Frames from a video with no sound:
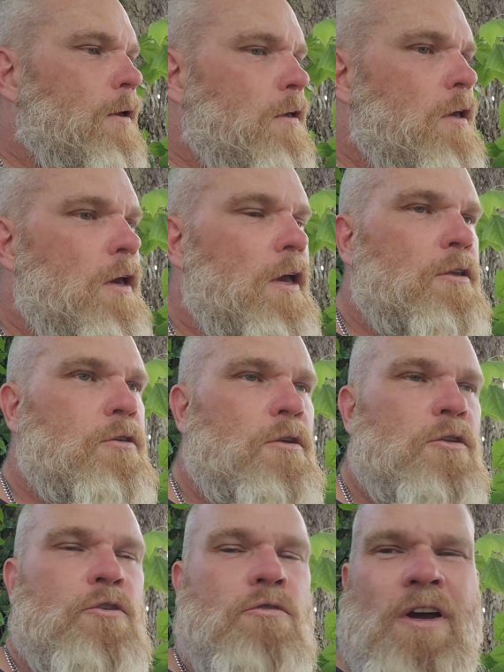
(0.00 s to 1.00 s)
it's not
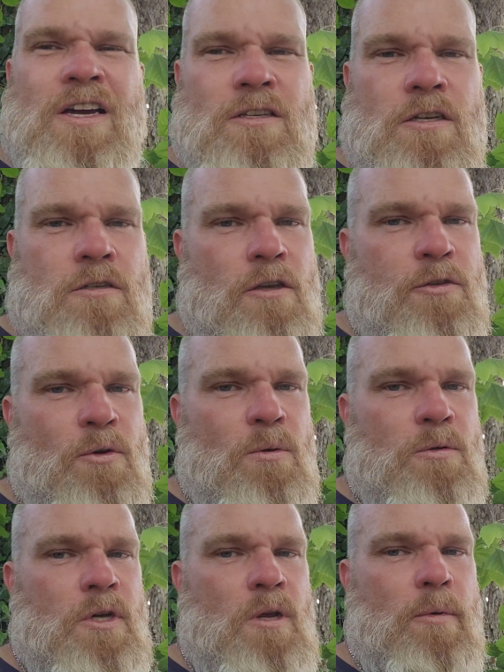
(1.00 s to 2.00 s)
as crazy as I thought it
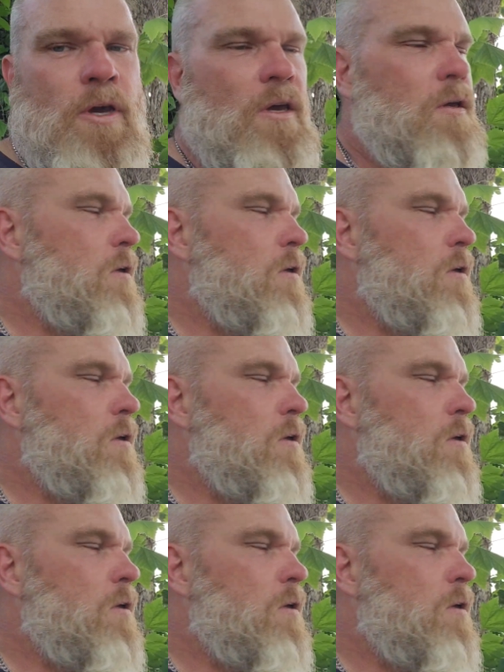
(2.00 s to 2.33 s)
was going to be,